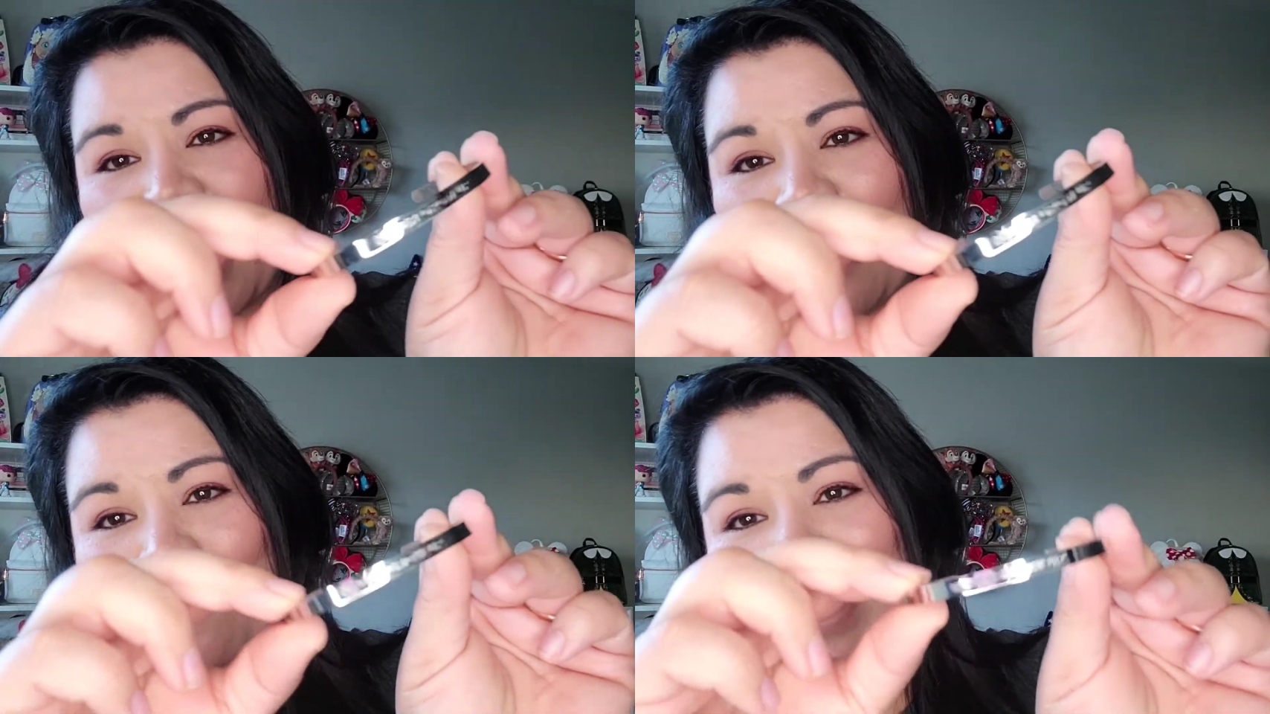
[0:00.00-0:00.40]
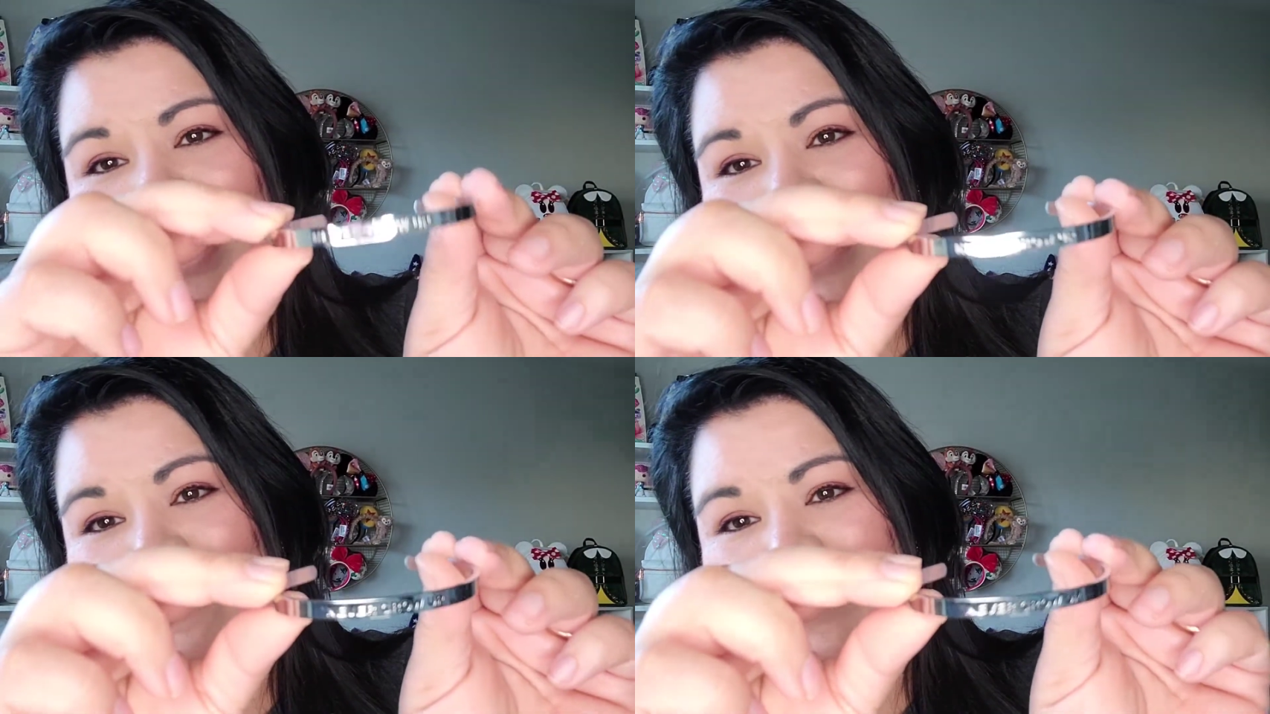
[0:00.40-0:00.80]
I
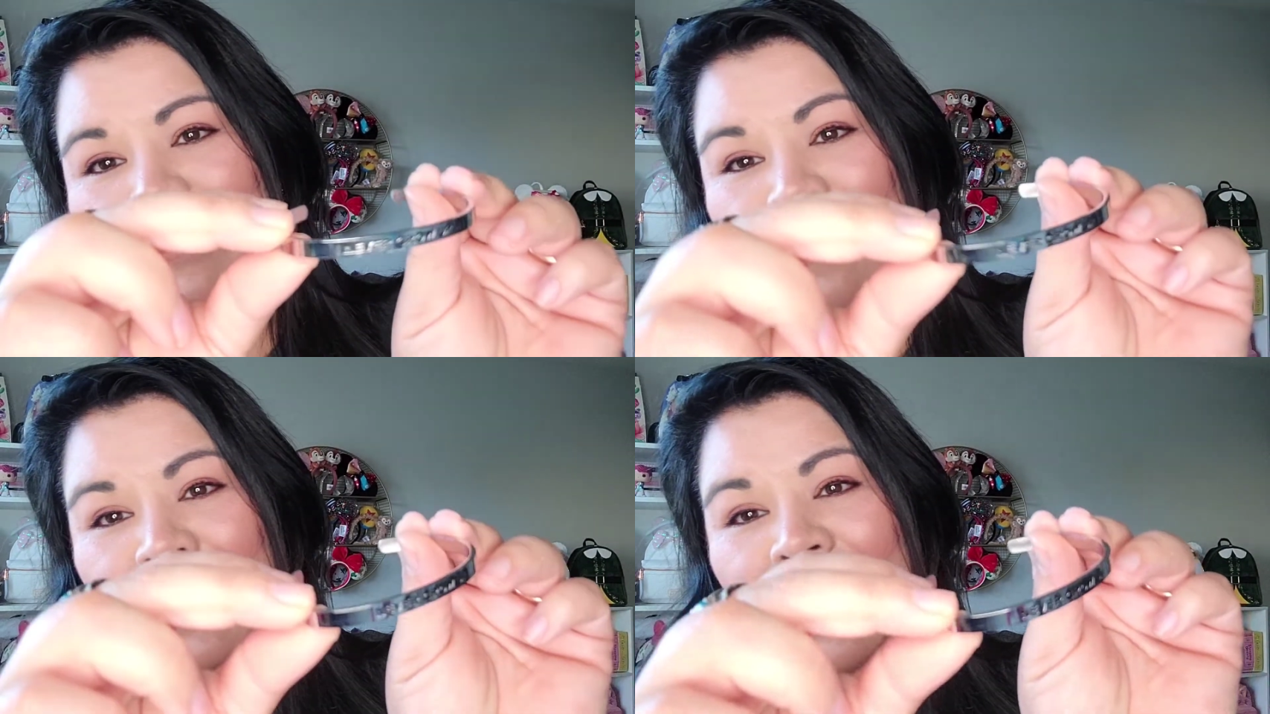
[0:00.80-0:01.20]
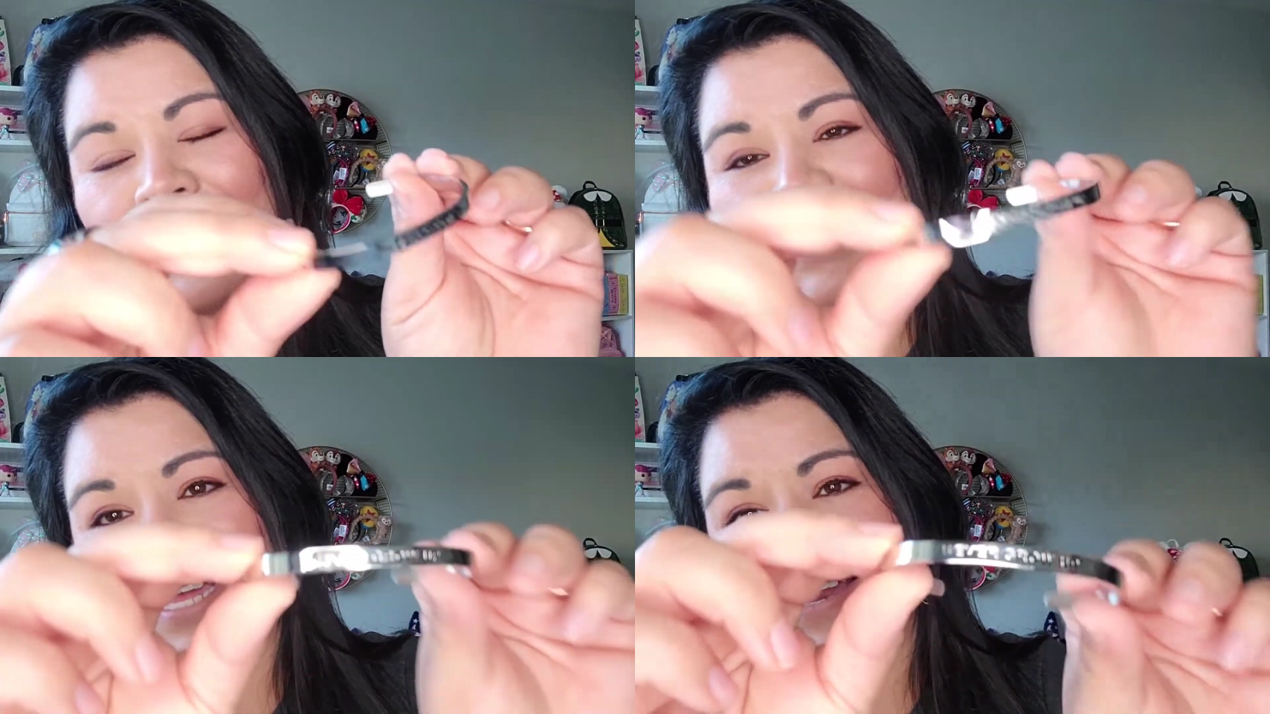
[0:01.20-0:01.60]
might give it to my
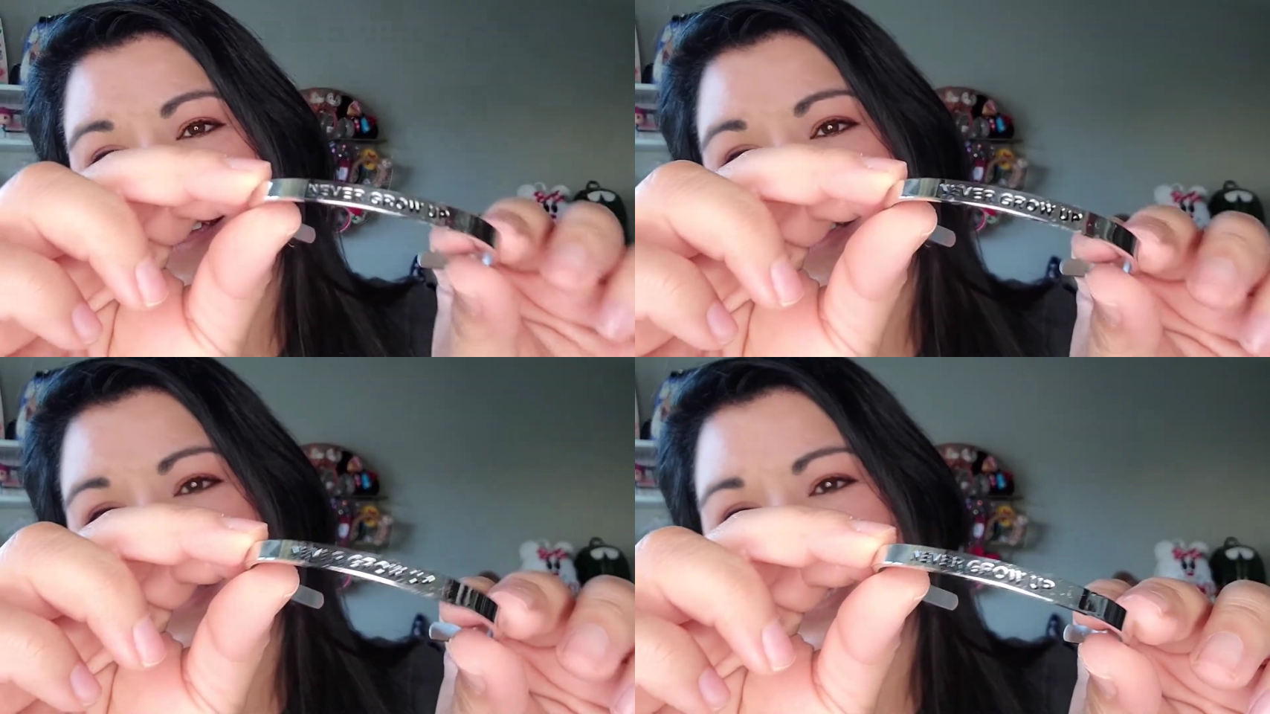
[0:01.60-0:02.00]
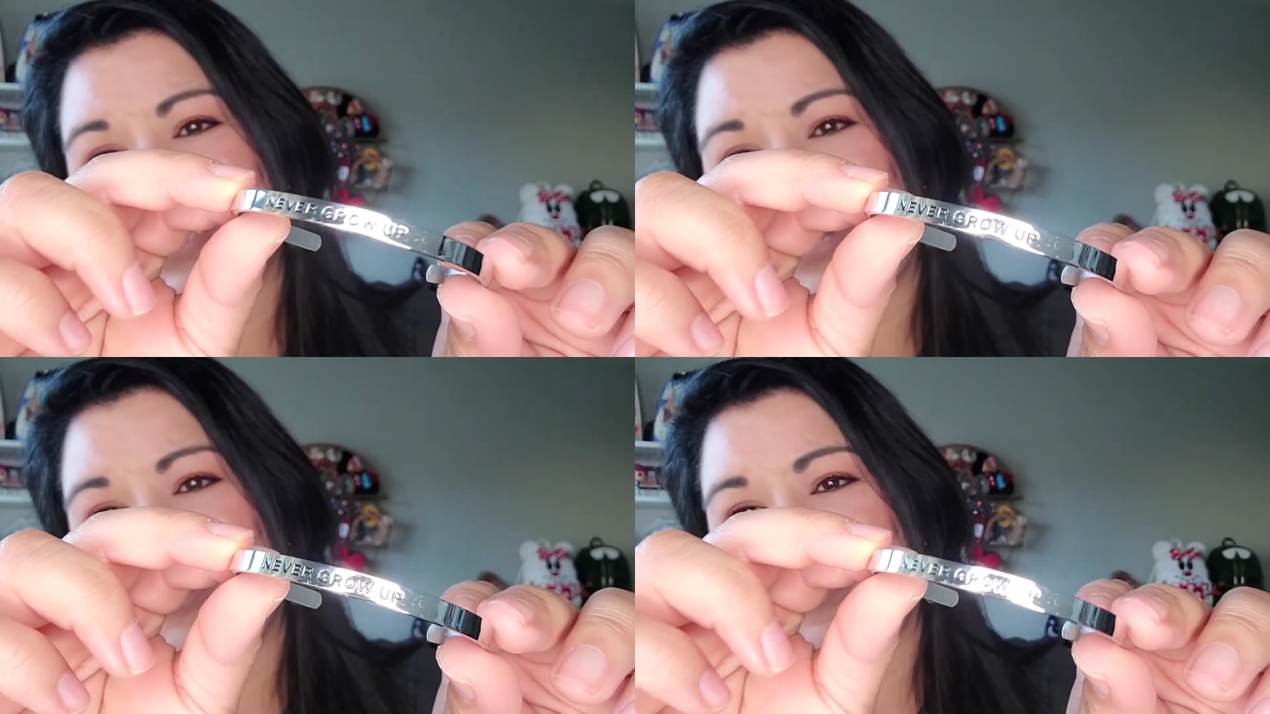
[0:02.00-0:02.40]
cousin
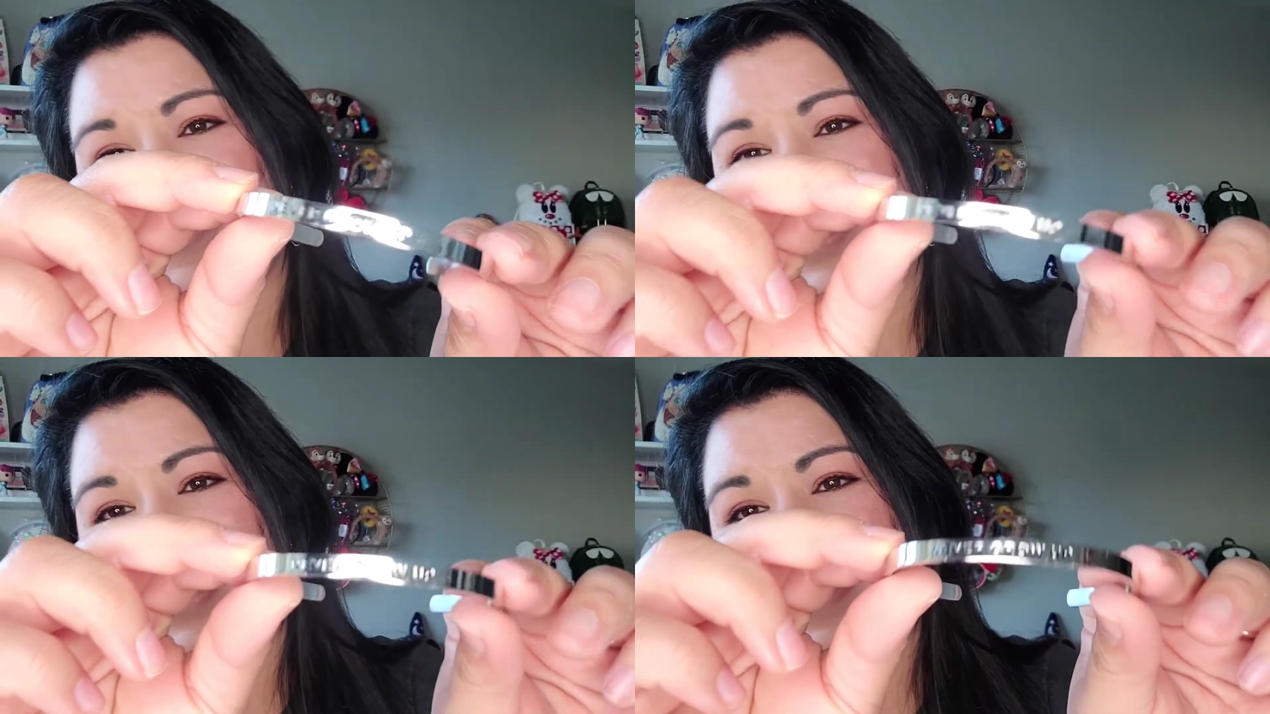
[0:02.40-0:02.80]
because I know